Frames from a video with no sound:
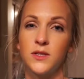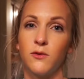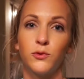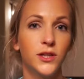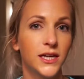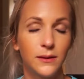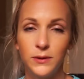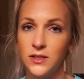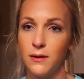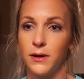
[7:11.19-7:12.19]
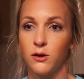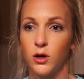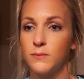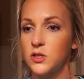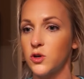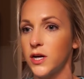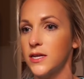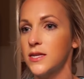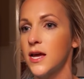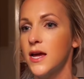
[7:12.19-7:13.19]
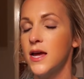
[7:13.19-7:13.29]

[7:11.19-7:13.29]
So I'm really going to build up my grip strength.